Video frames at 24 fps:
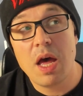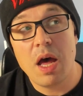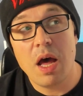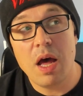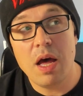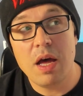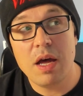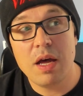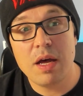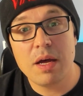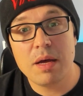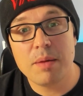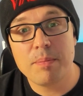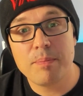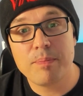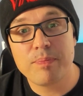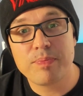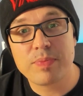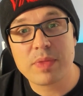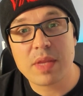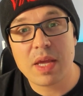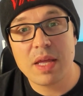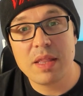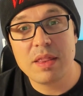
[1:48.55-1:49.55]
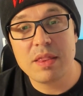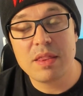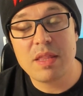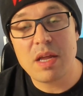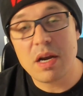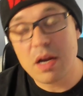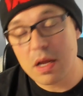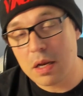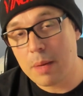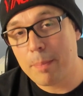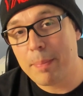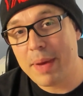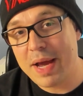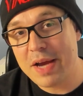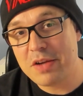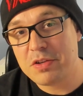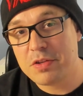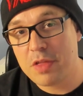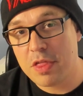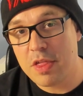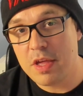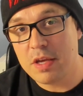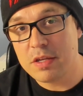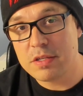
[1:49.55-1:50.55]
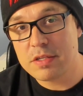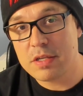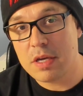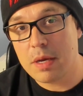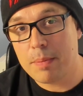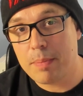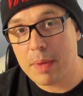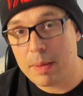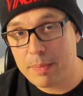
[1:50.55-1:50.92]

um, they're gonna patch things up.